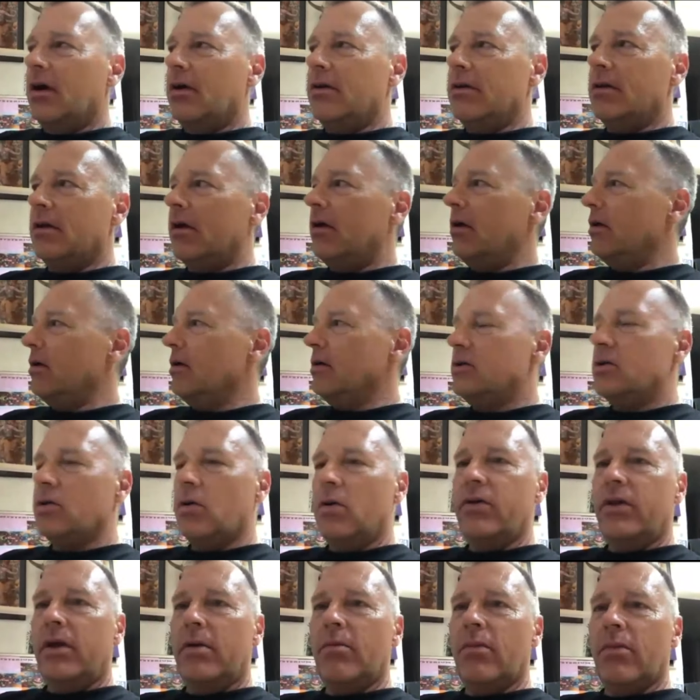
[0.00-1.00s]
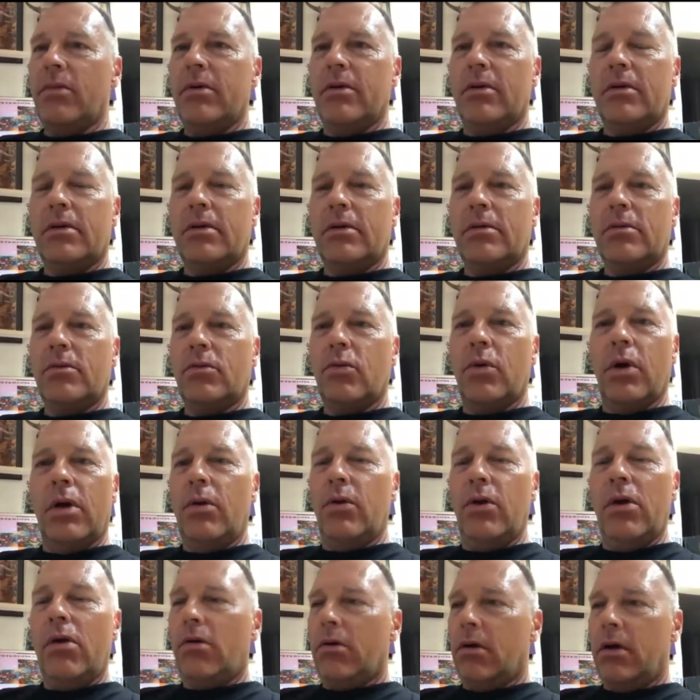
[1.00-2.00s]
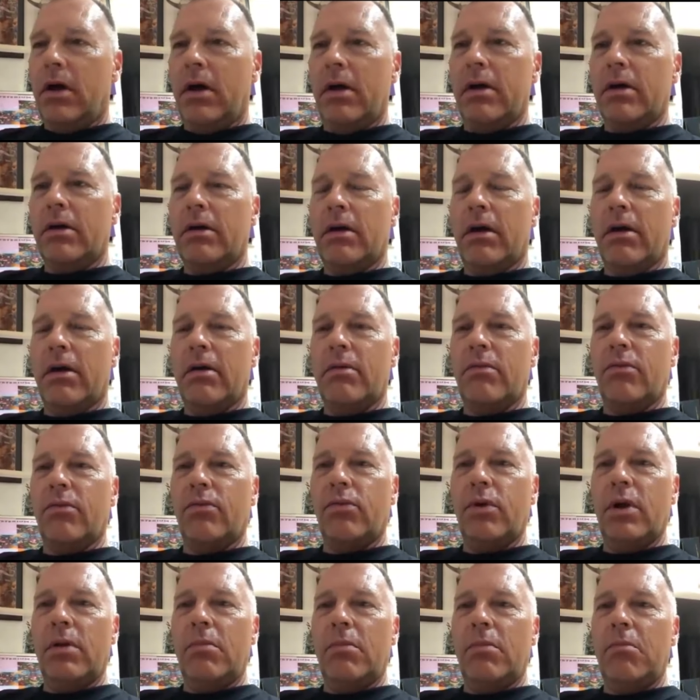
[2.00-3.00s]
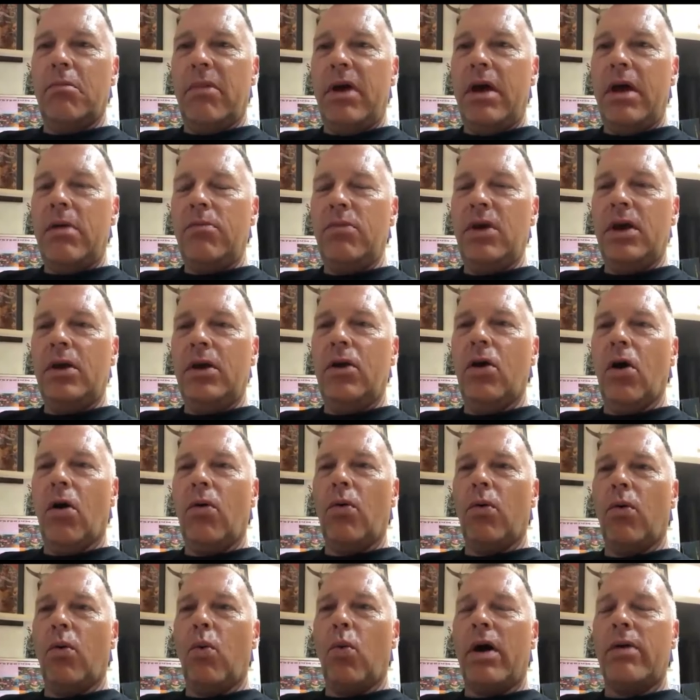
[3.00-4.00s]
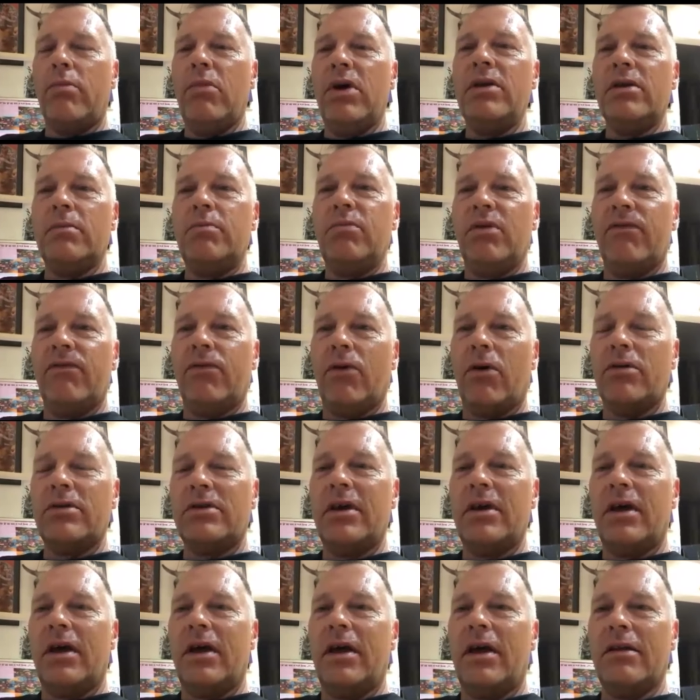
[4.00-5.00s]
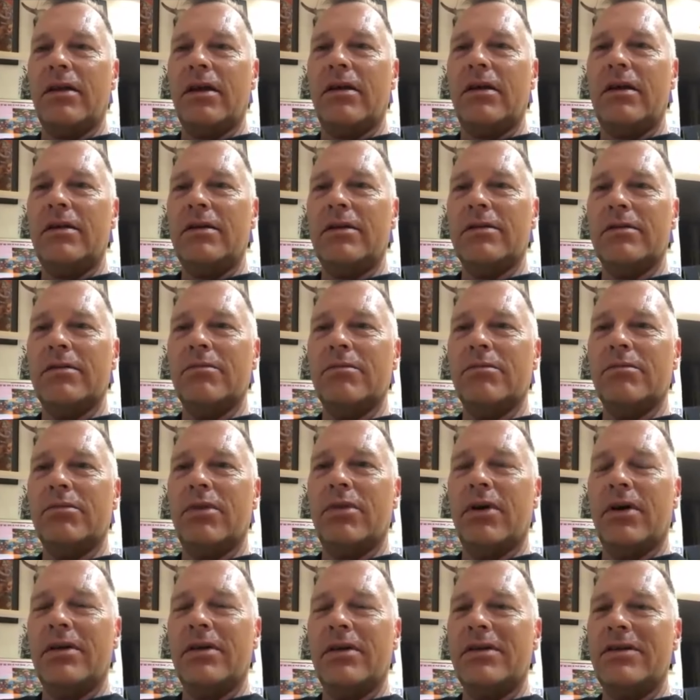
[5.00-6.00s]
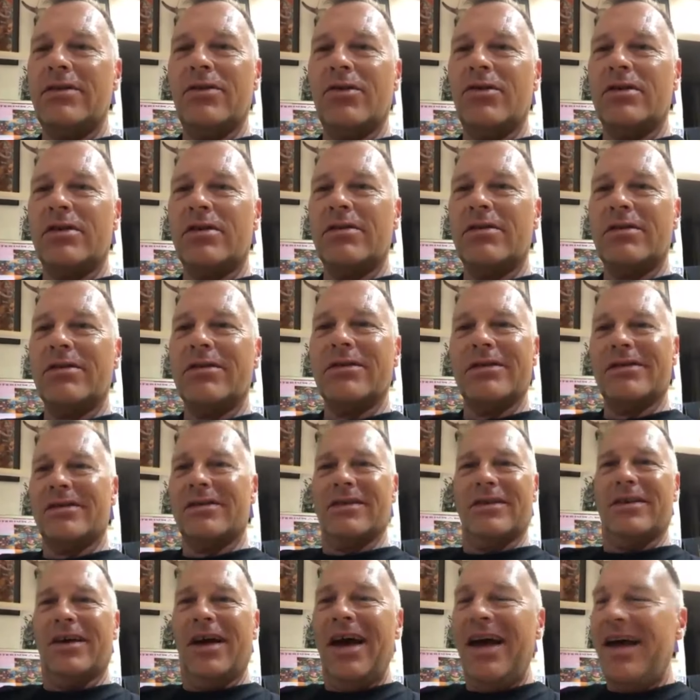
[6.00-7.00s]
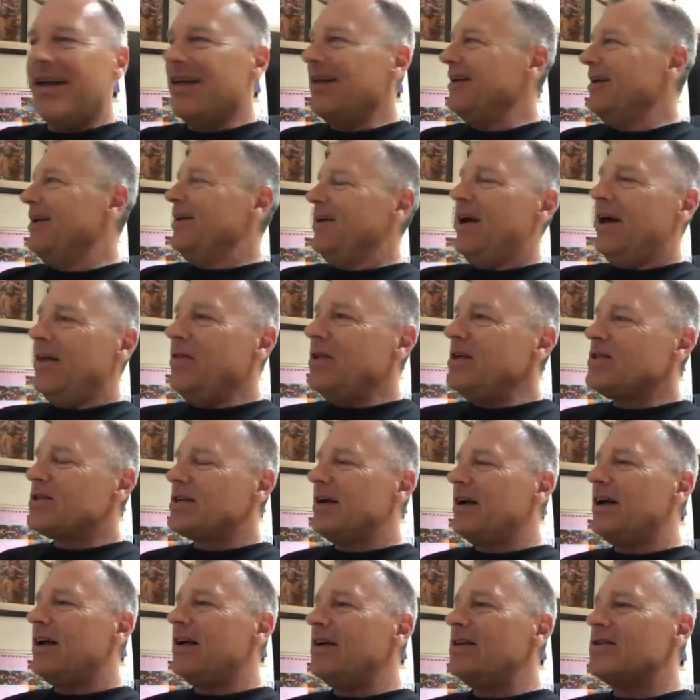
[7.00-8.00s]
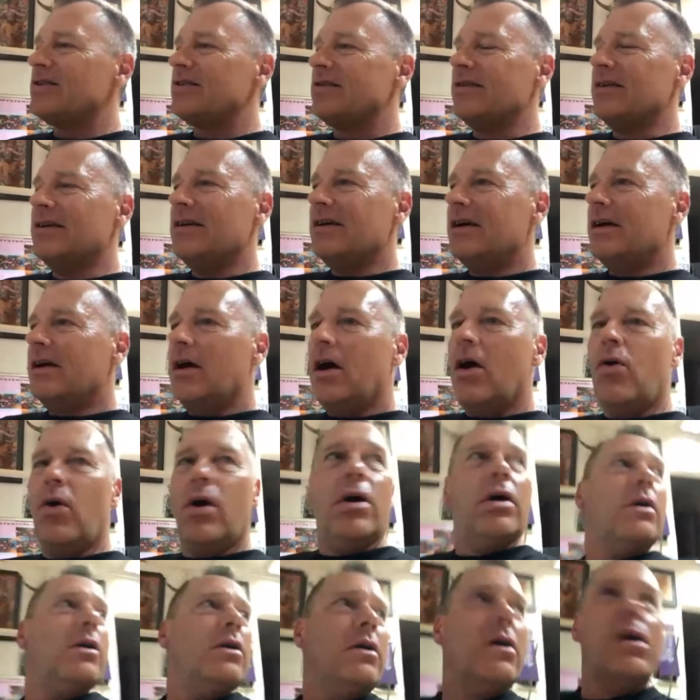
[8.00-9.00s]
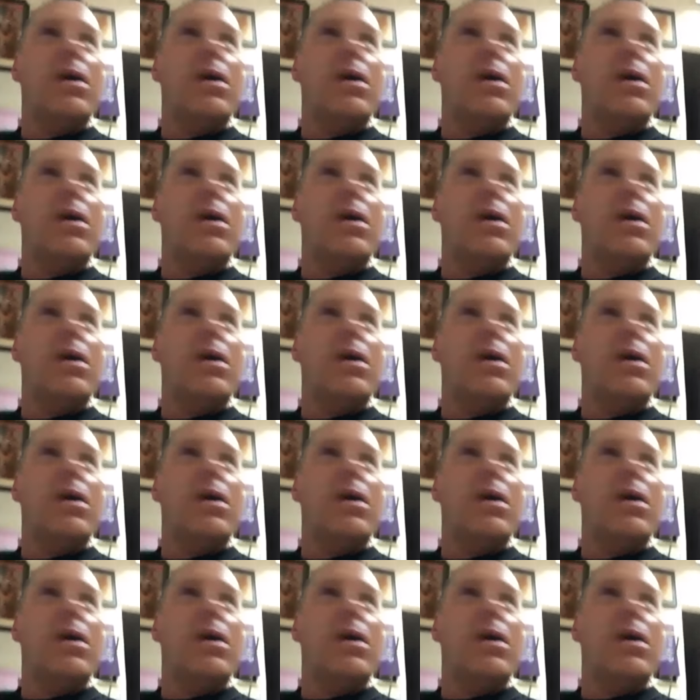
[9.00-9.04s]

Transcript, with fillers: And uh, I told them, well, no, I, I will maybe go one minute before 10, yeah, but not. Uh, and these yeah. guys, oh,